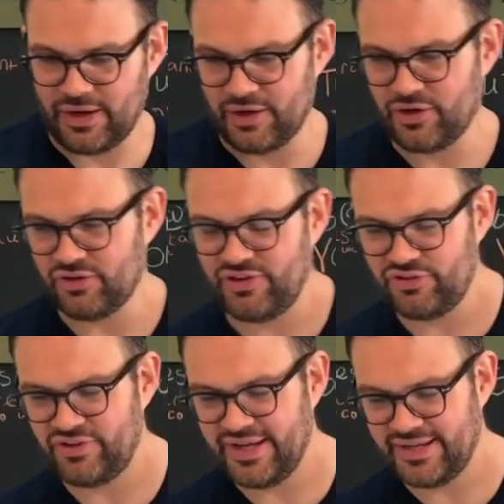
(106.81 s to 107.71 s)
our cocktail
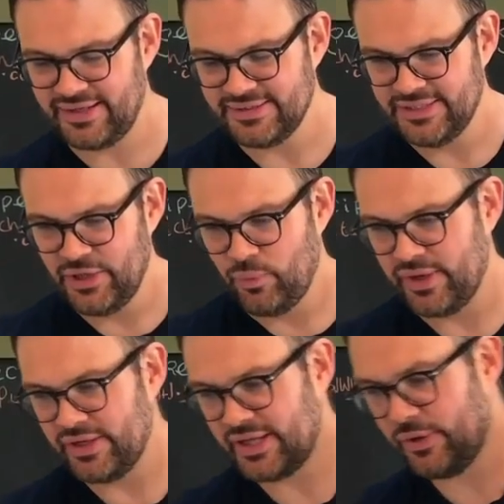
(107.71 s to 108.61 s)
shaker. We're
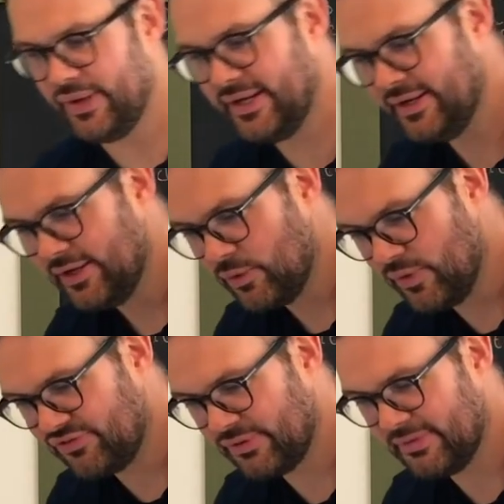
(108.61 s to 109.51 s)
gonna go in
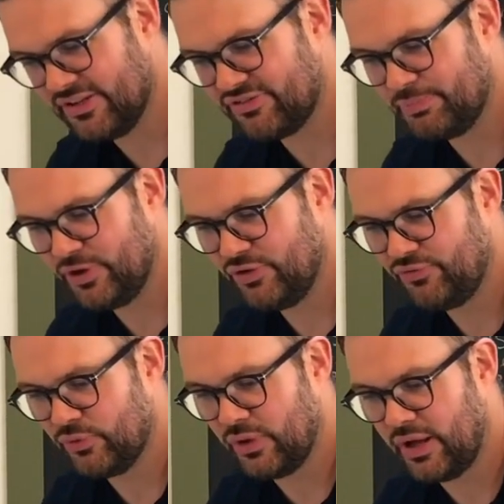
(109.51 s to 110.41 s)
with some of this
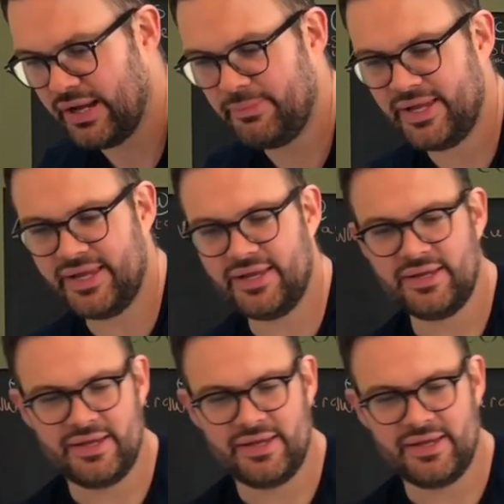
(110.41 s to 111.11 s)
beautiful lime here.